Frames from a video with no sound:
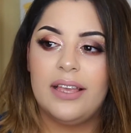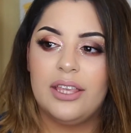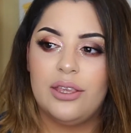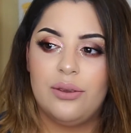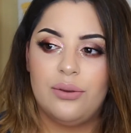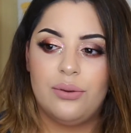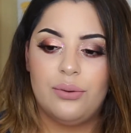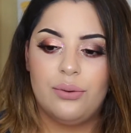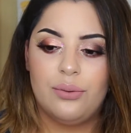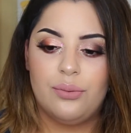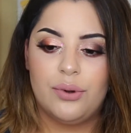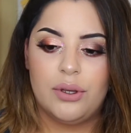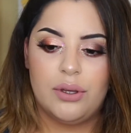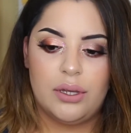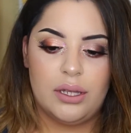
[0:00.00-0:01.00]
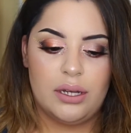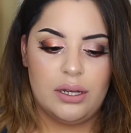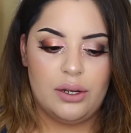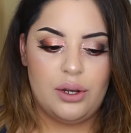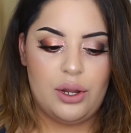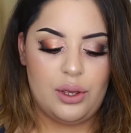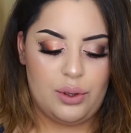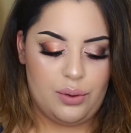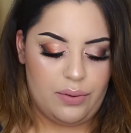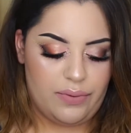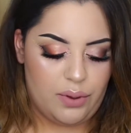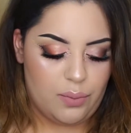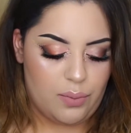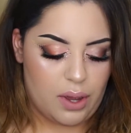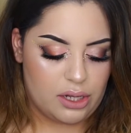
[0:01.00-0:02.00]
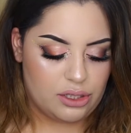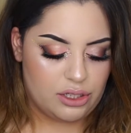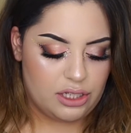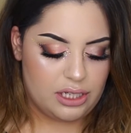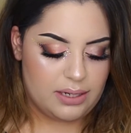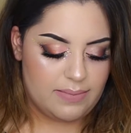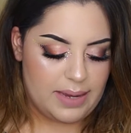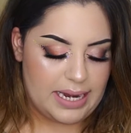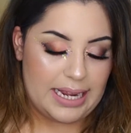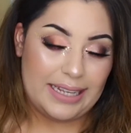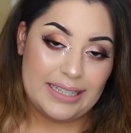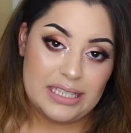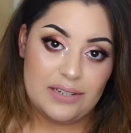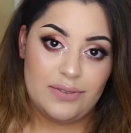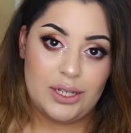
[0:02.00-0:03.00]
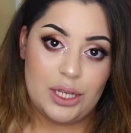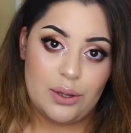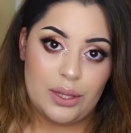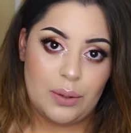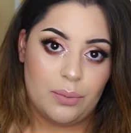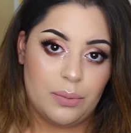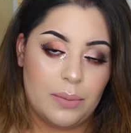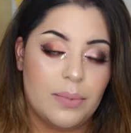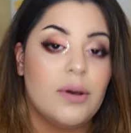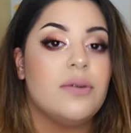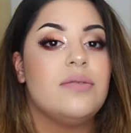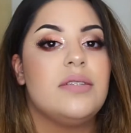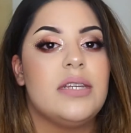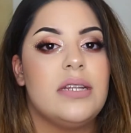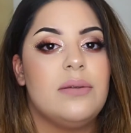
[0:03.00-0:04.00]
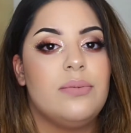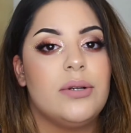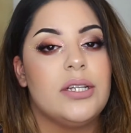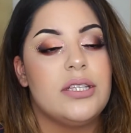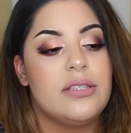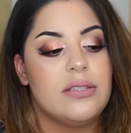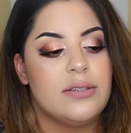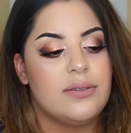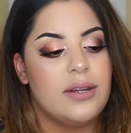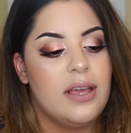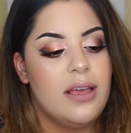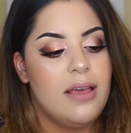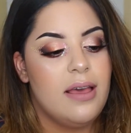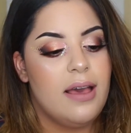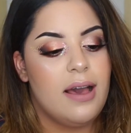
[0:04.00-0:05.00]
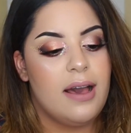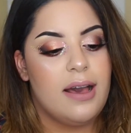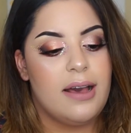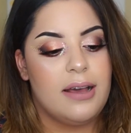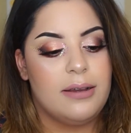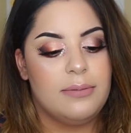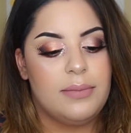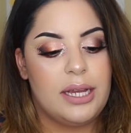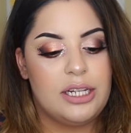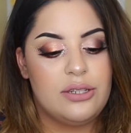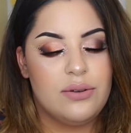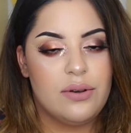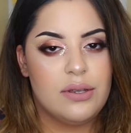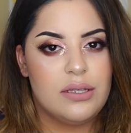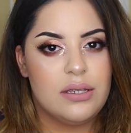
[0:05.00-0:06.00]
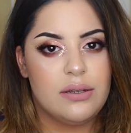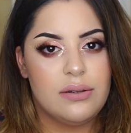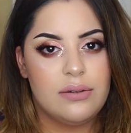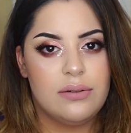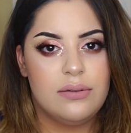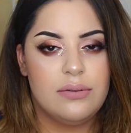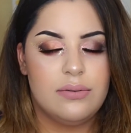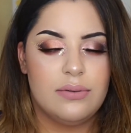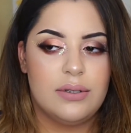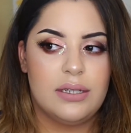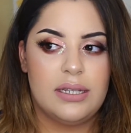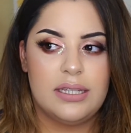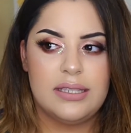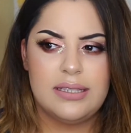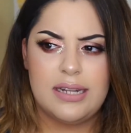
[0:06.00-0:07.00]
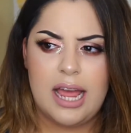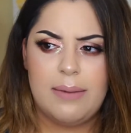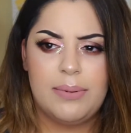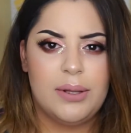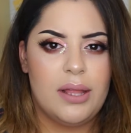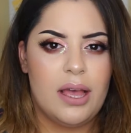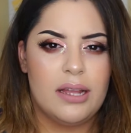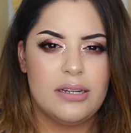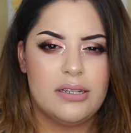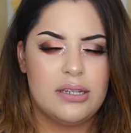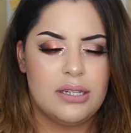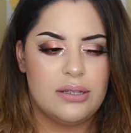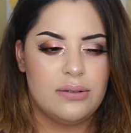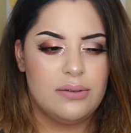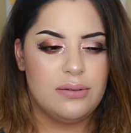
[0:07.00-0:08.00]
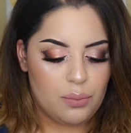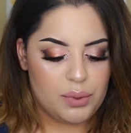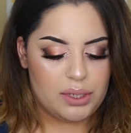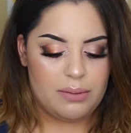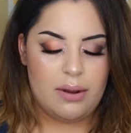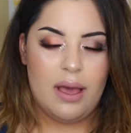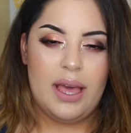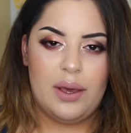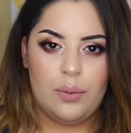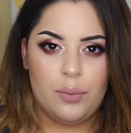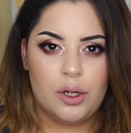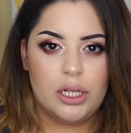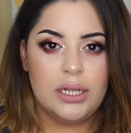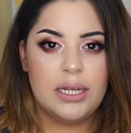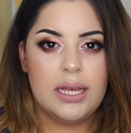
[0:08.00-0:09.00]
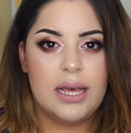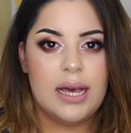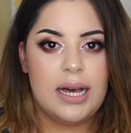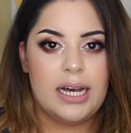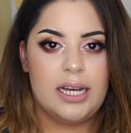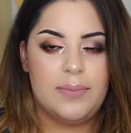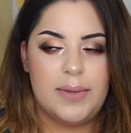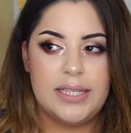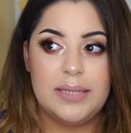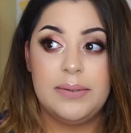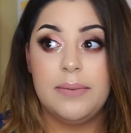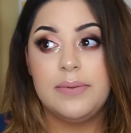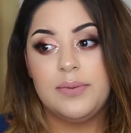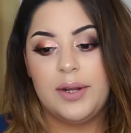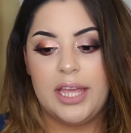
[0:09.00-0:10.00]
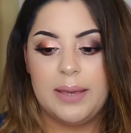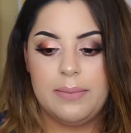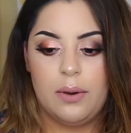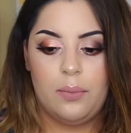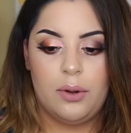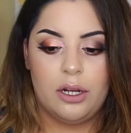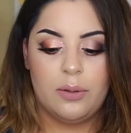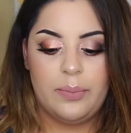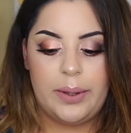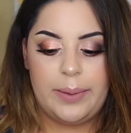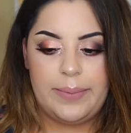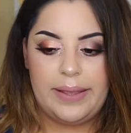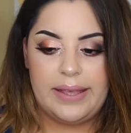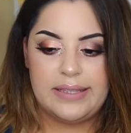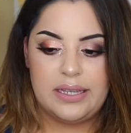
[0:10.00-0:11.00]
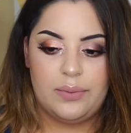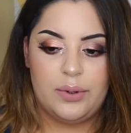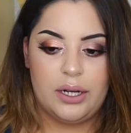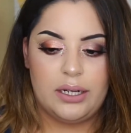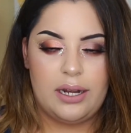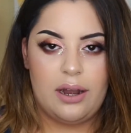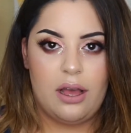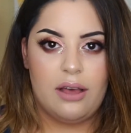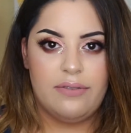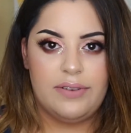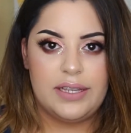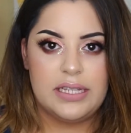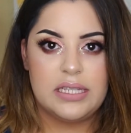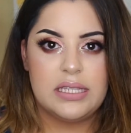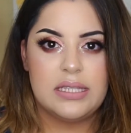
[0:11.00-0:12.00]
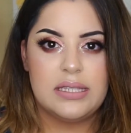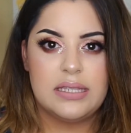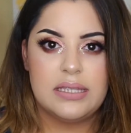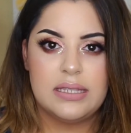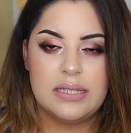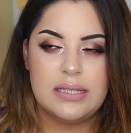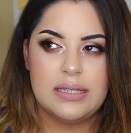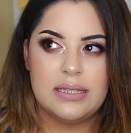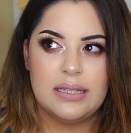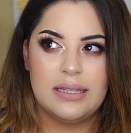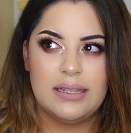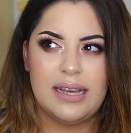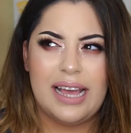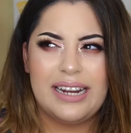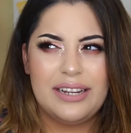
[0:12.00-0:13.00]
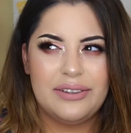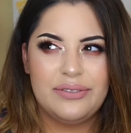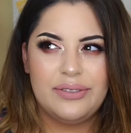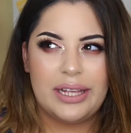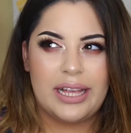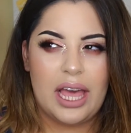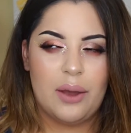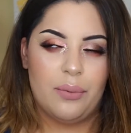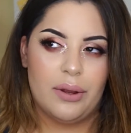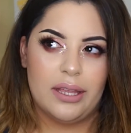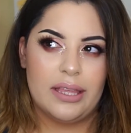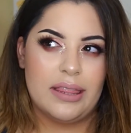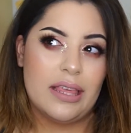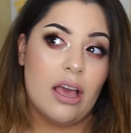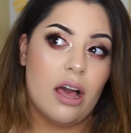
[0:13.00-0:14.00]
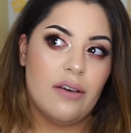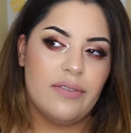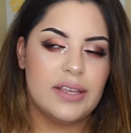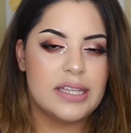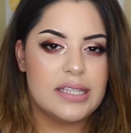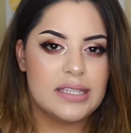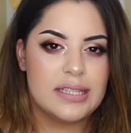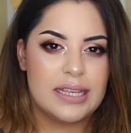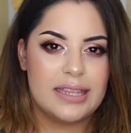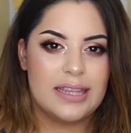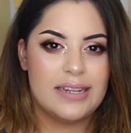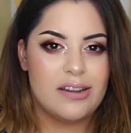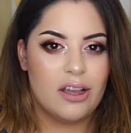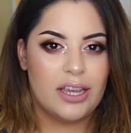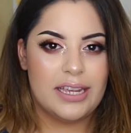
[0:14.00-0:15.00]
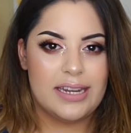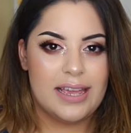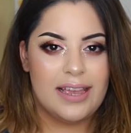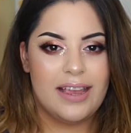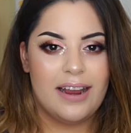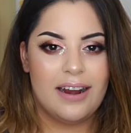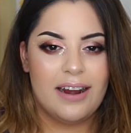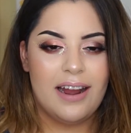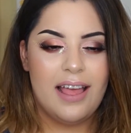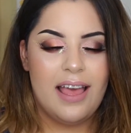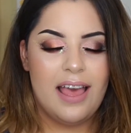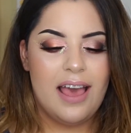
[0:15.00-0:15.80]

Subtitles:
you would know if you watched my next video that will be posted pretty soon. I do also snap a lot too when I'm not at work, and sometimes when I am at work, but because I work in an office, kind of like I work in the office in the doggy daycare,